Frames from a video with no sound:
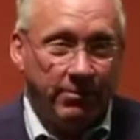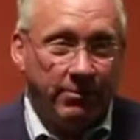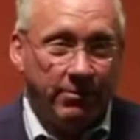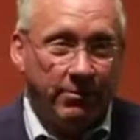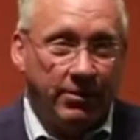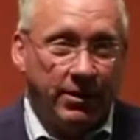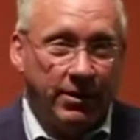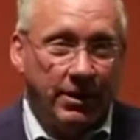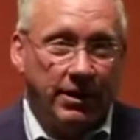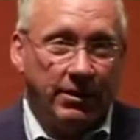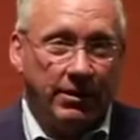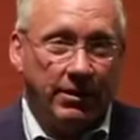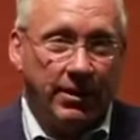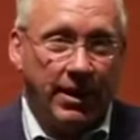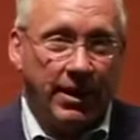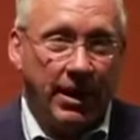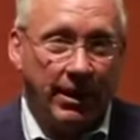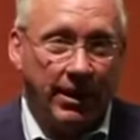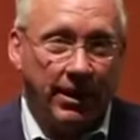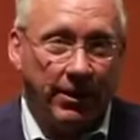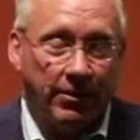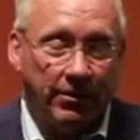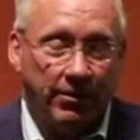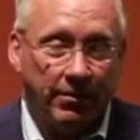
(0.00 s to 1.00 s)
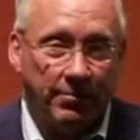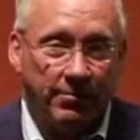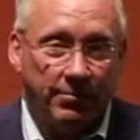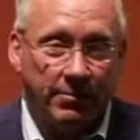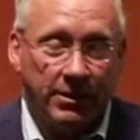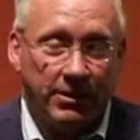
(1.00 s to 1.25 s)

We'll get to that later.